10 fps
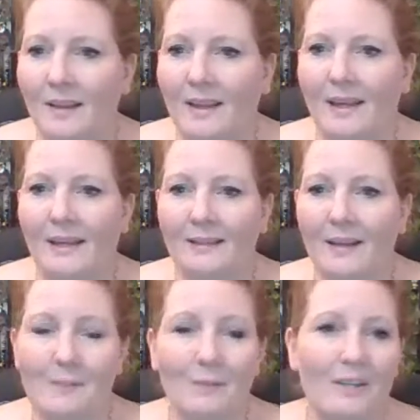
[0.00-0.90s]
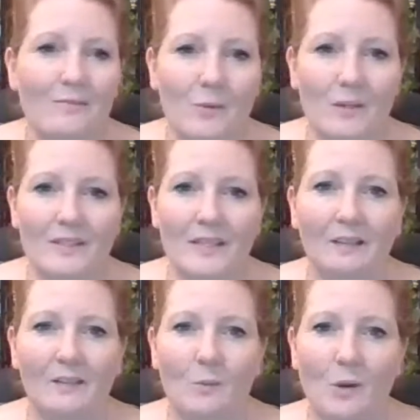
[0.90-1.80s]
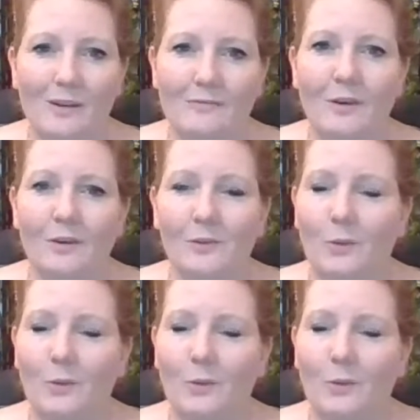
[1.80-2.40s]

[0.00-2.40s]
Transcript: And I'm looking forward to seeing some waterfalls.